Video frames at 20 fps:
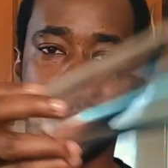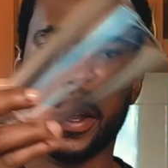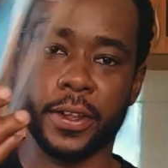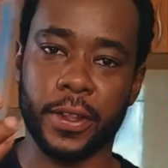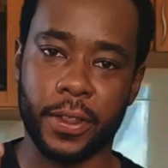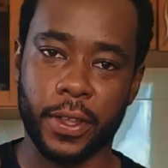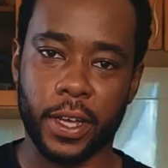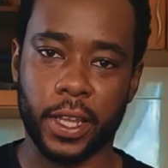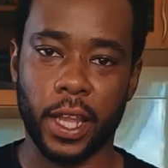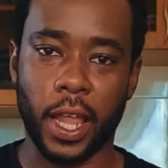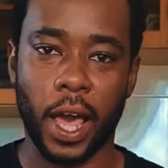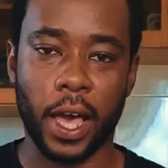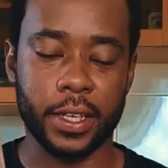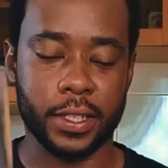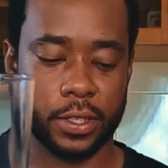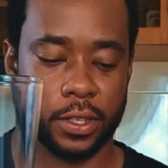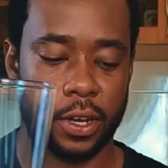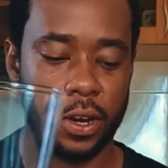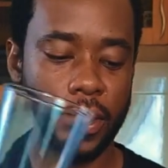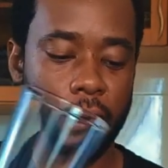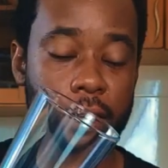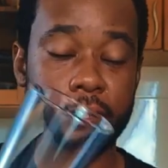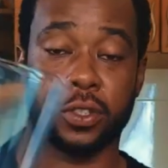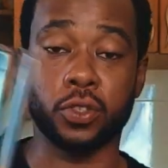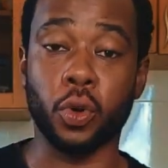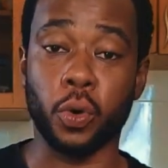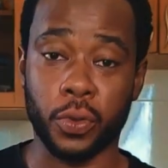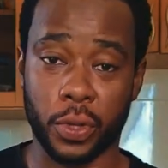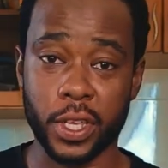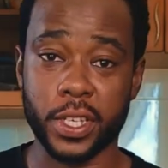another glass. All right,
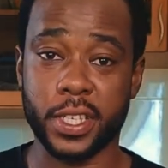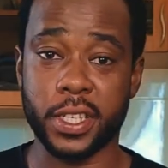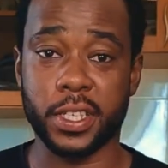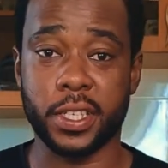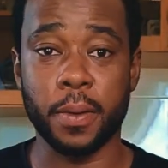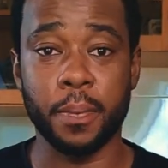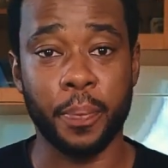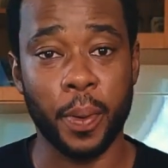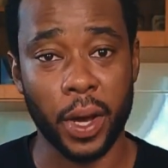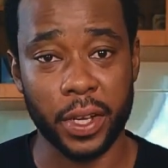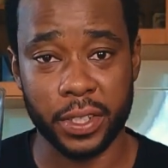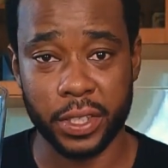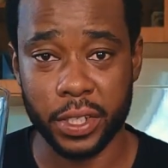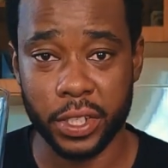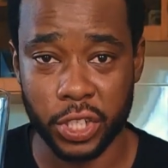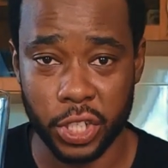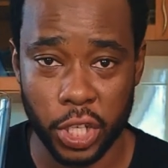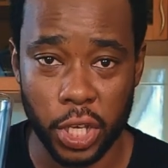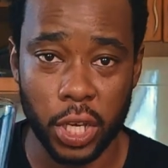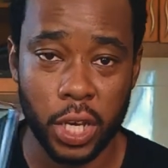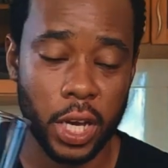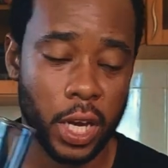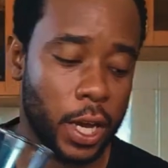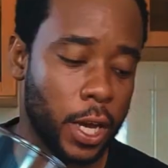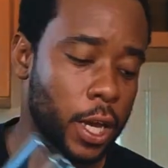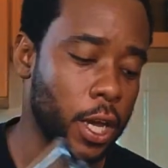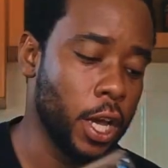so this is a Boston shaker.